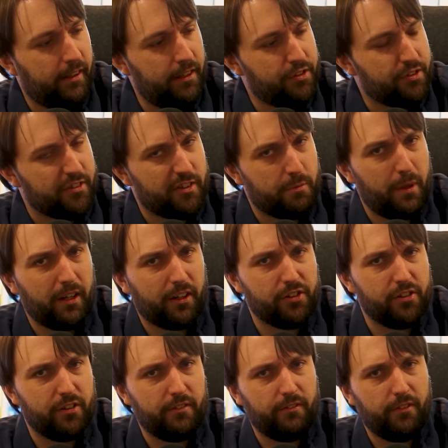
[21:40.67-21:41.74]

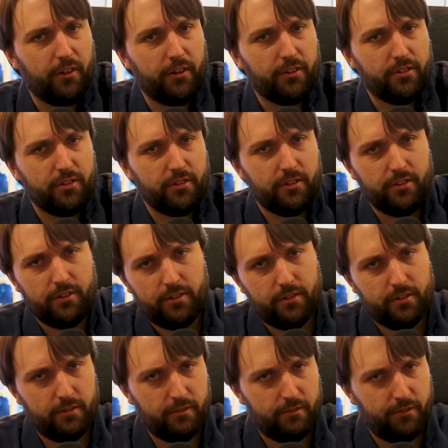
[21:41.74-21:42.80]
introspection
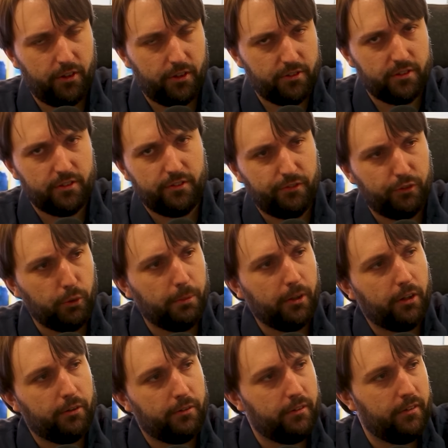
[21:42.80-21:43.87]
versus versus full
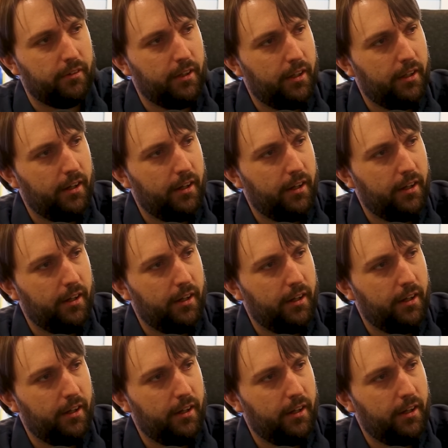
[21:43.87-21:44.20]
blown